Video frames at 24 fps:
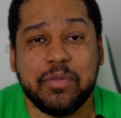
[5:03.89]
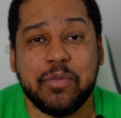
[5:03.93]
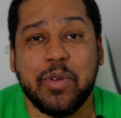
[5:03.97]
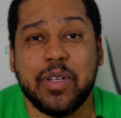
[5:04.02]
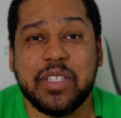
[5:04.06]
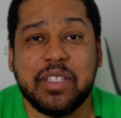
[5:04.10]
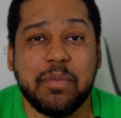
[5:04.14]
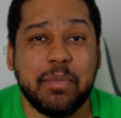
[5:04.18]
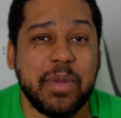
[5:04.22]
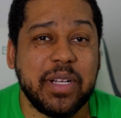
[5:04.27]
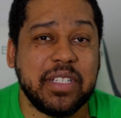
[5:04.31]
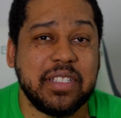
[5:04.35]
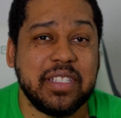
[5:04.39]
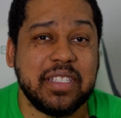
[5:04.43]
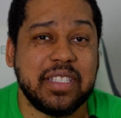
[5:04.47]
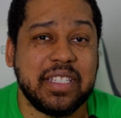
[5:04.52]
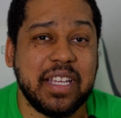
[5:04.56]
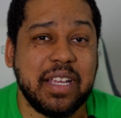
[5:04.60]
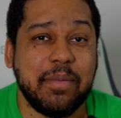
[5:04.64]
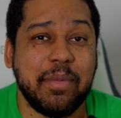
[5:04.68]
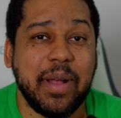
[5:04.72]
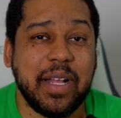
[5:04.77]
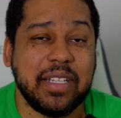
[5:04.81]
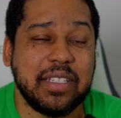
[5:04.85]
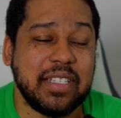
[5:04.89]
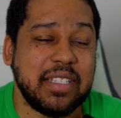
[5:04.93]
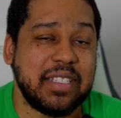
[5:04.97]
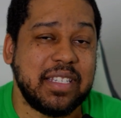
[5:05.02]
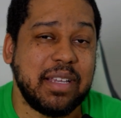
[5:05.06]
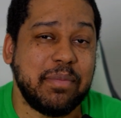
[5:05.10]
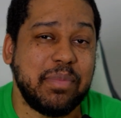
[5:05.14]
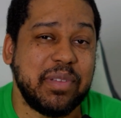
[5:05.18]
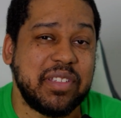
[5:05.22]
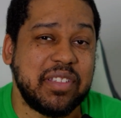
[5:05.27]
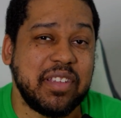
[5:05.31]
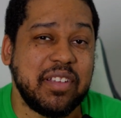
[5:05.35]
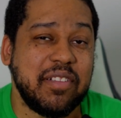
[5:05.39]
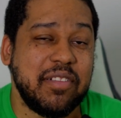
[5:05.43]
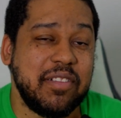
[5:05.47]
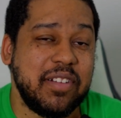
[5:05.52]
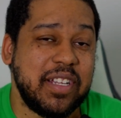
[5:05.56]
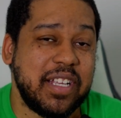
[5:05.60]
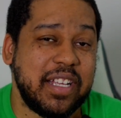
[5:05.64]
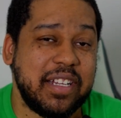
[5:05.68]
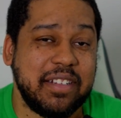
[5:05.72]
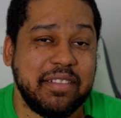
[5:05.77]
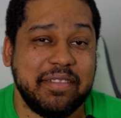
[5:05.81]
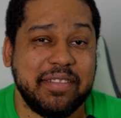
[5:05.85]
Wasn't much to say about this
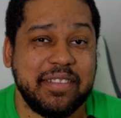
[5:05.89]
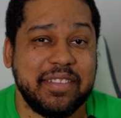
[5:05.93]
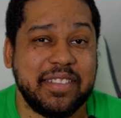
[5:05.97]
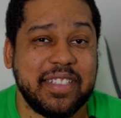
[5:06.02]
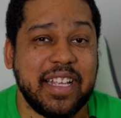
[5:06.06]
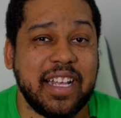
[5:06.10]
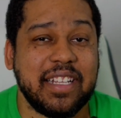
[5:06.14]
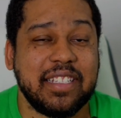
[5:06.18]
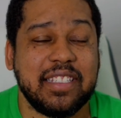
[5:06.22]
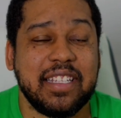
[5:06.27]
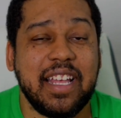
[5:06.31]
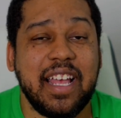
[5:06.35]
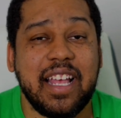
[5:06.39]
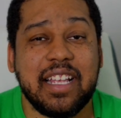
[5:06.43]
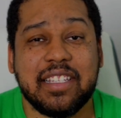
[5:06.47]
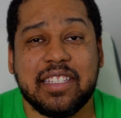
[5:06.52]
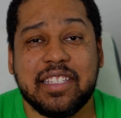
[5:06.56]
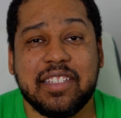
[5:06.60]
episode, and that's that.